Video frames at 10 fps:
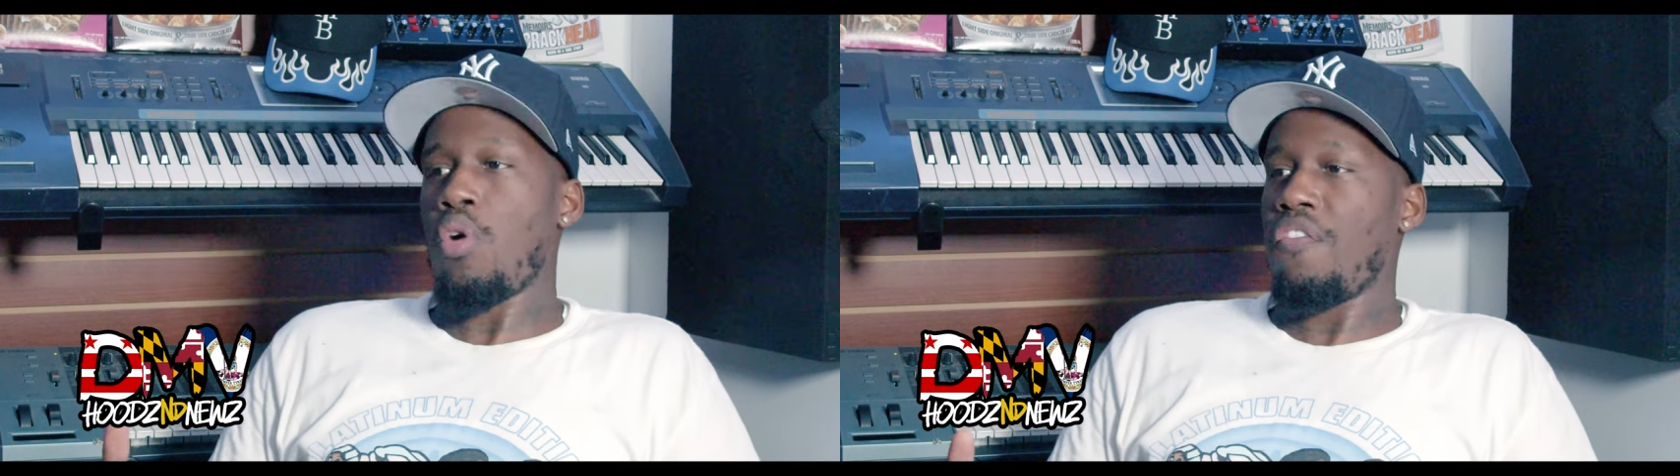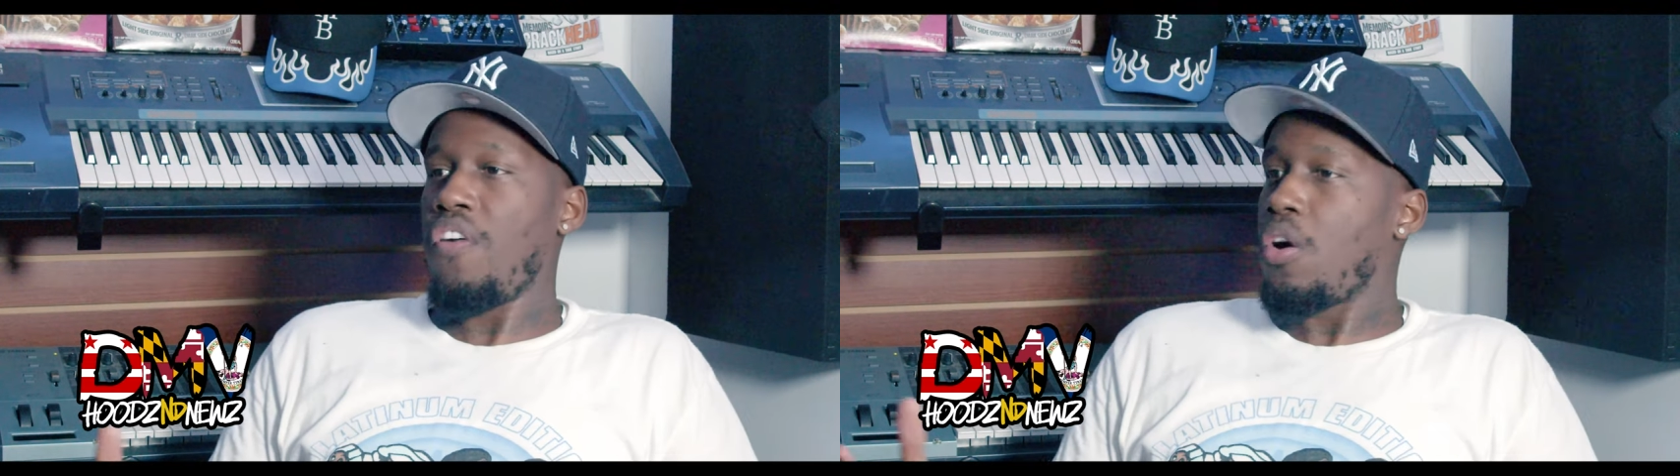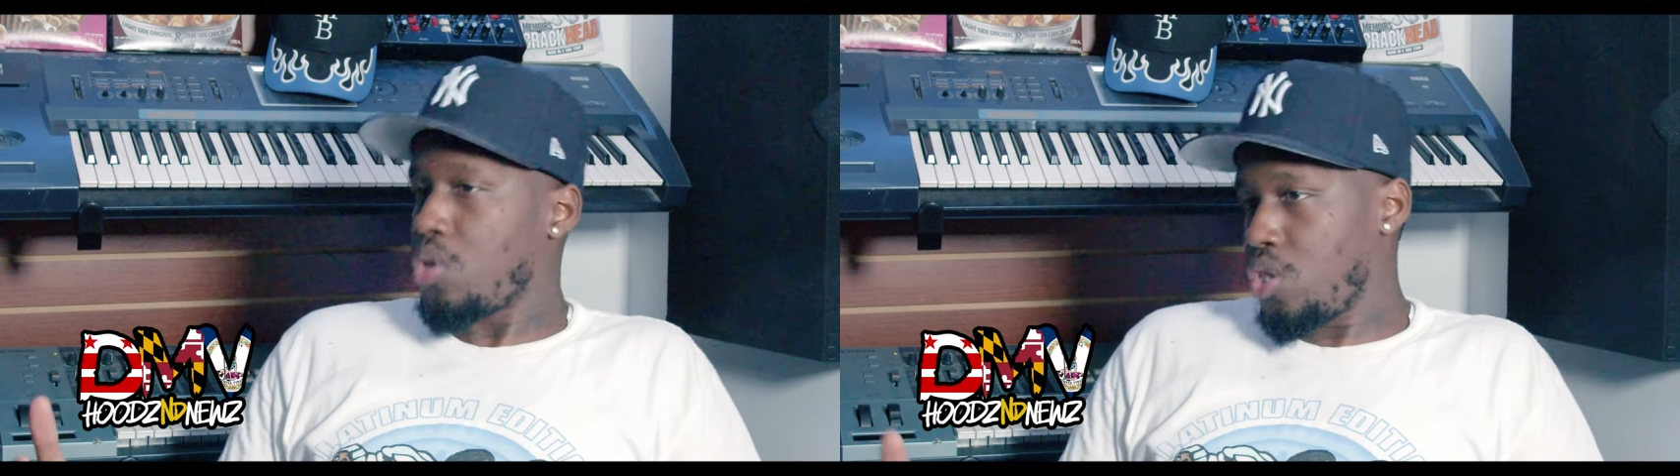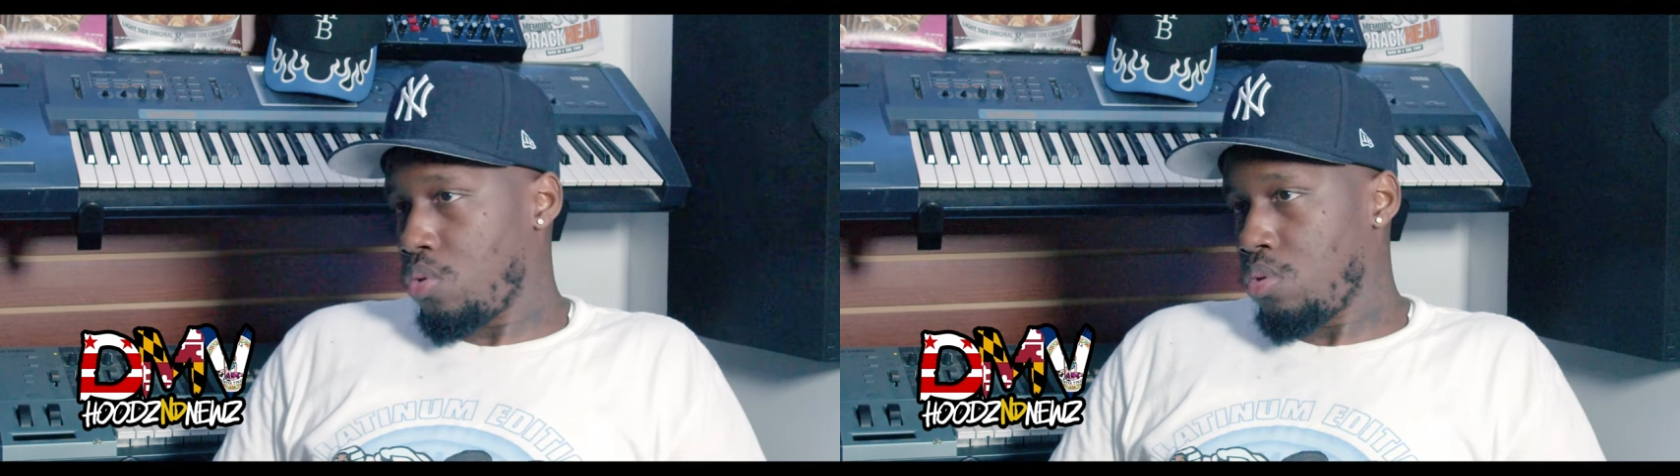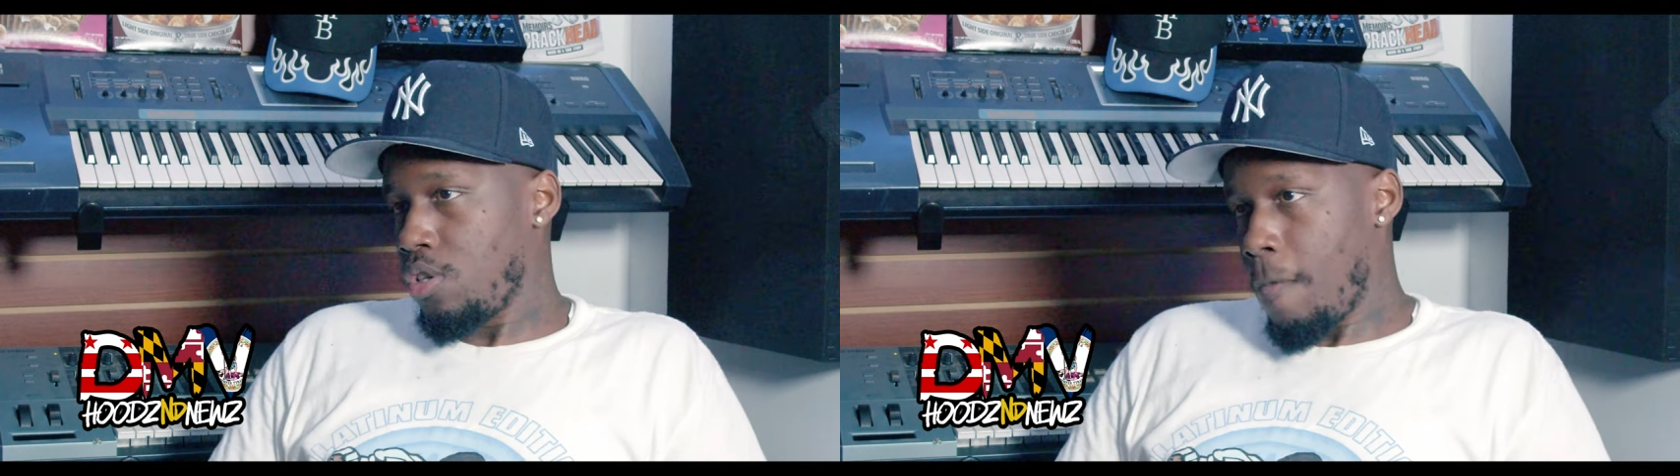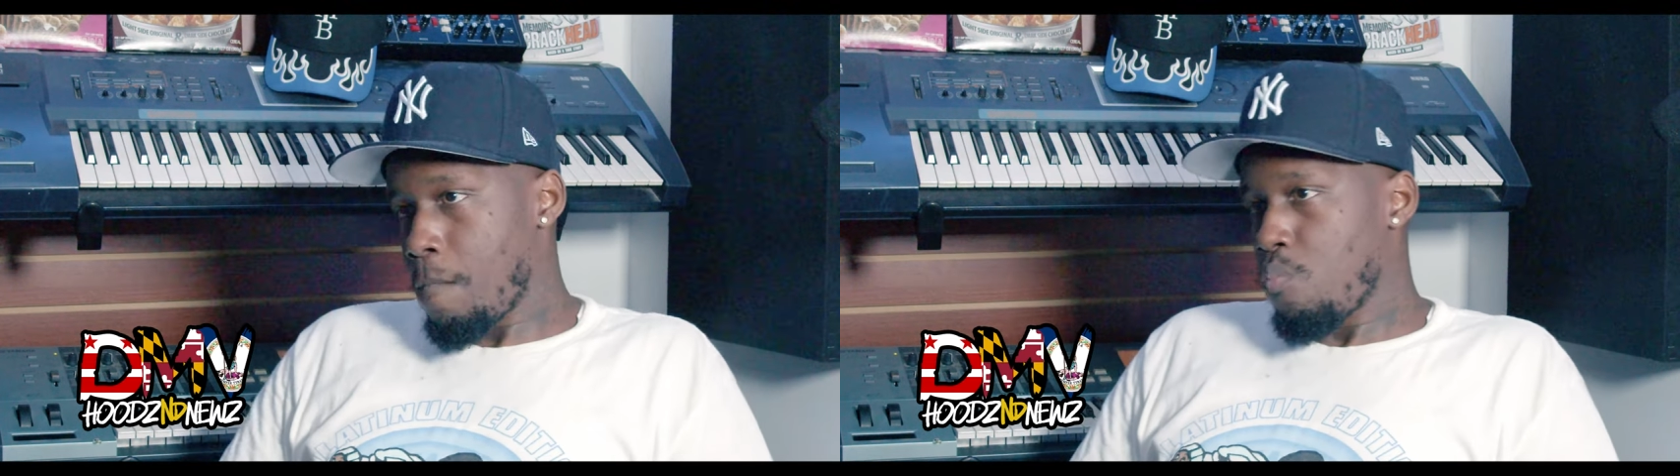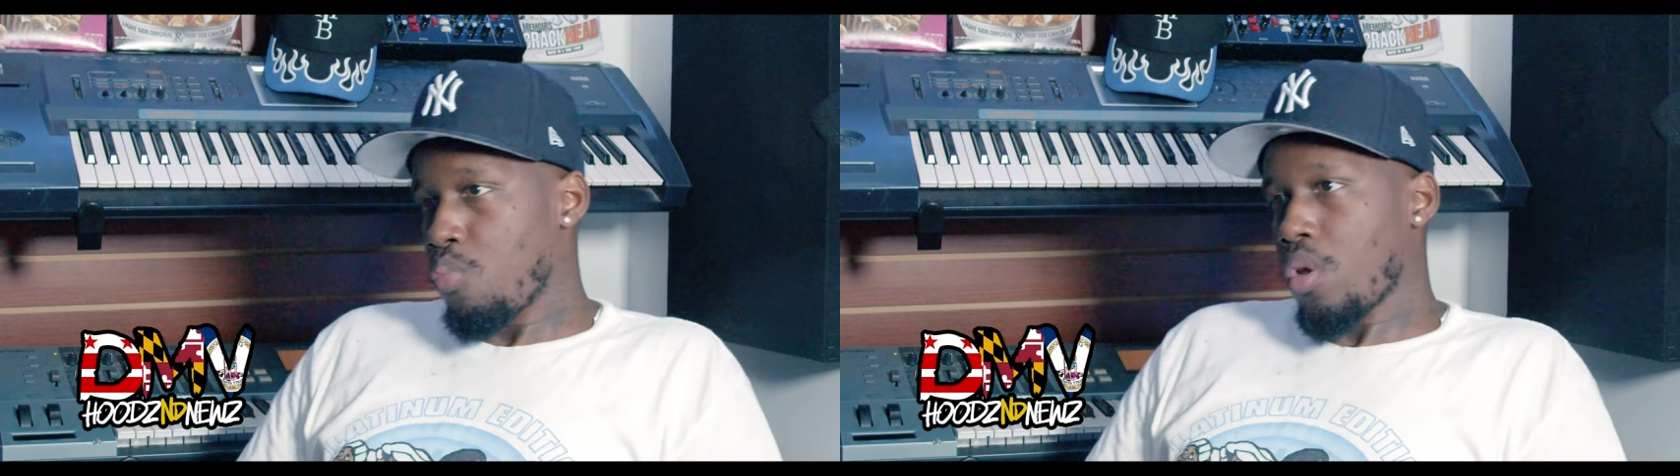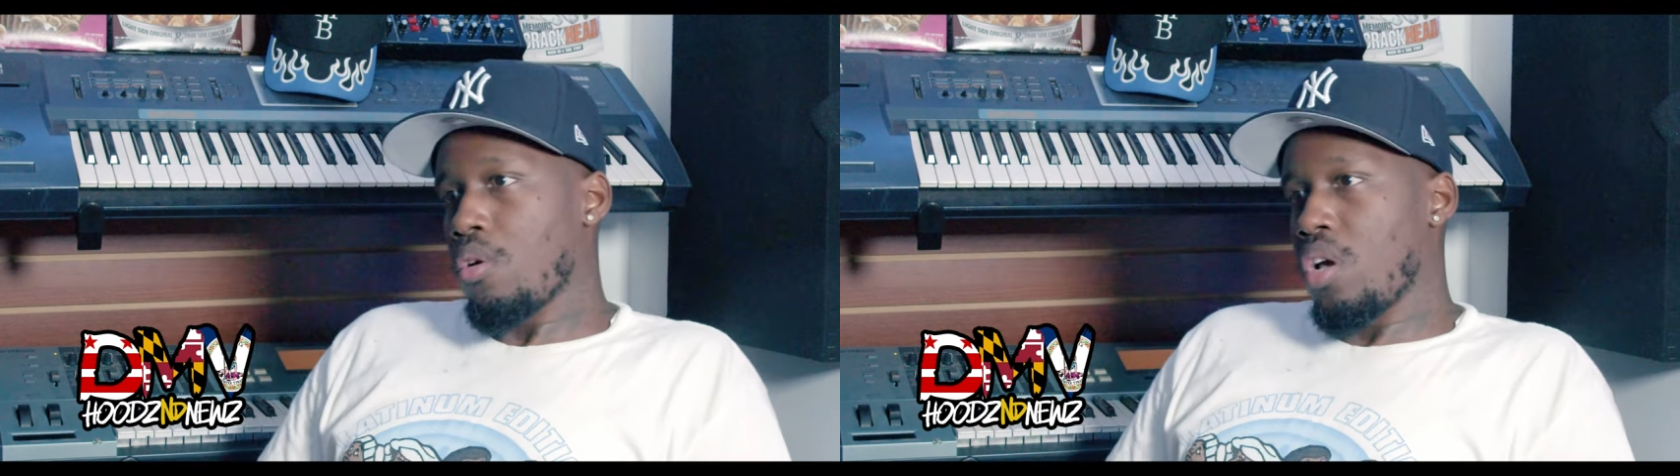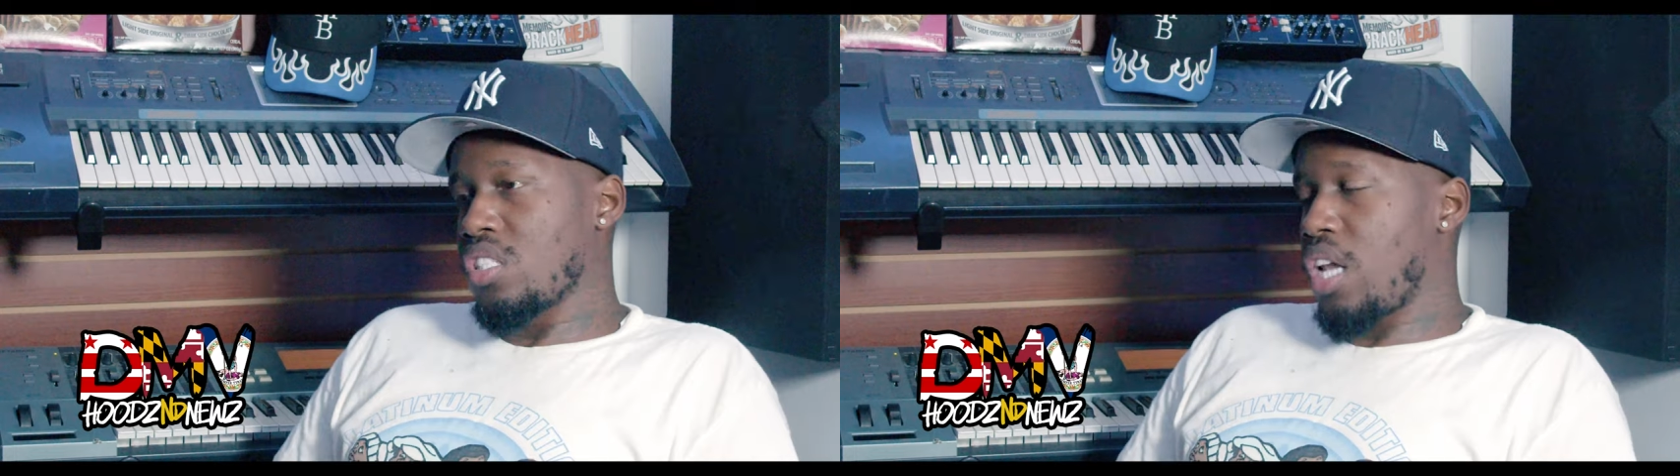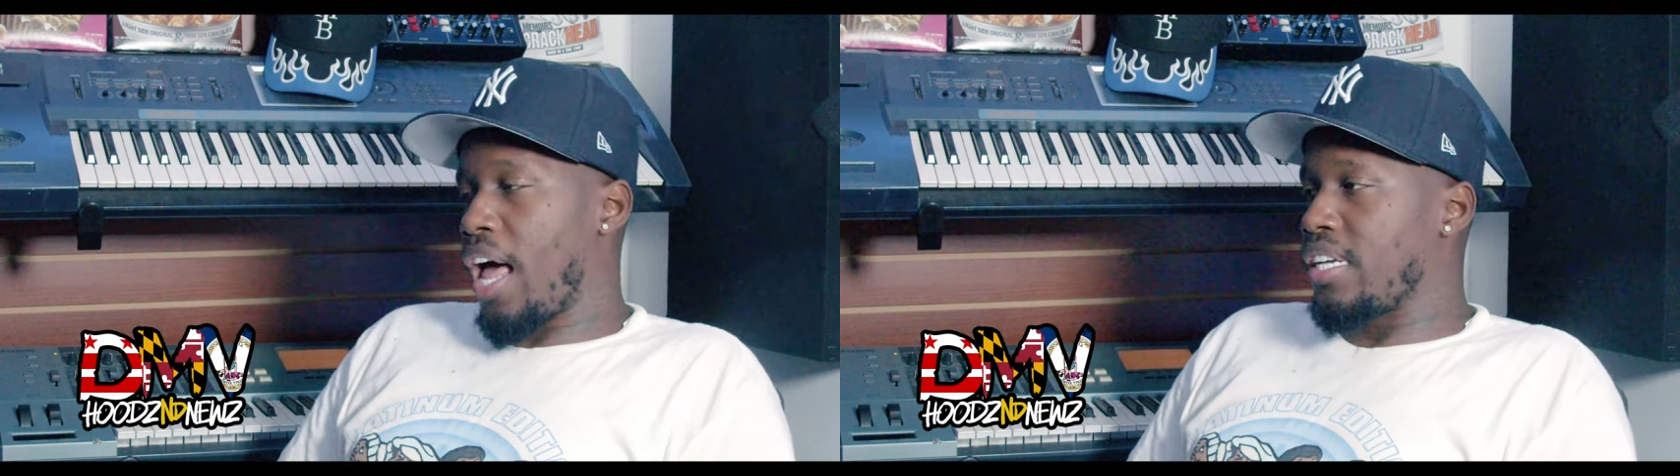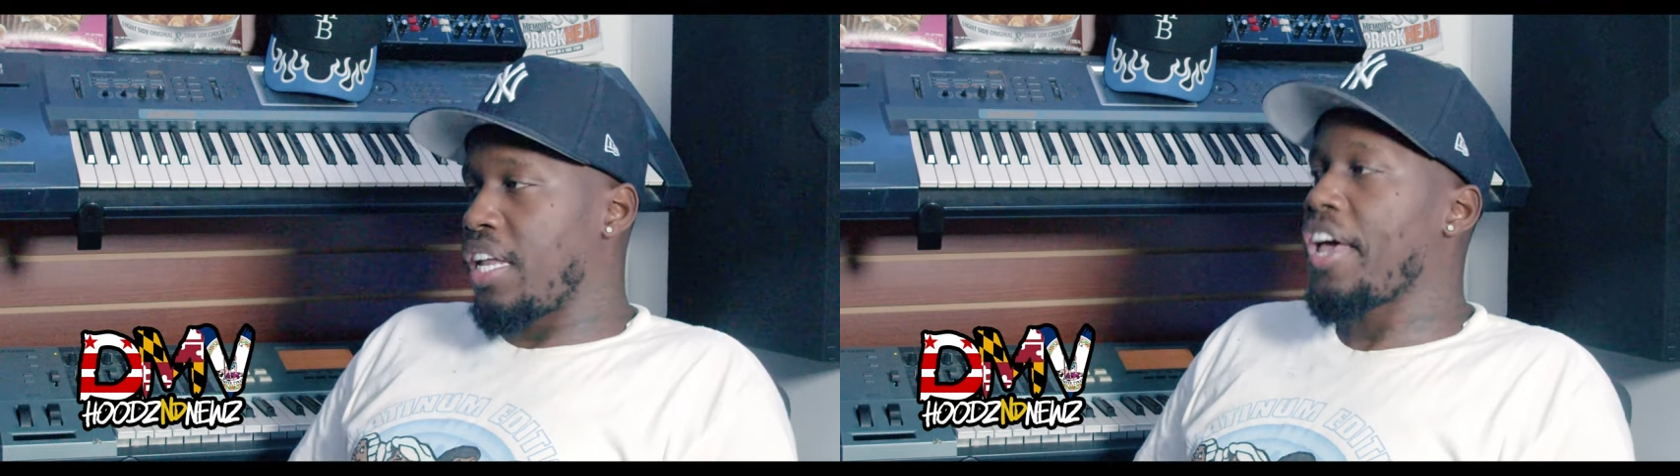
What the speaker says: want to fuck with you, it's like, damn.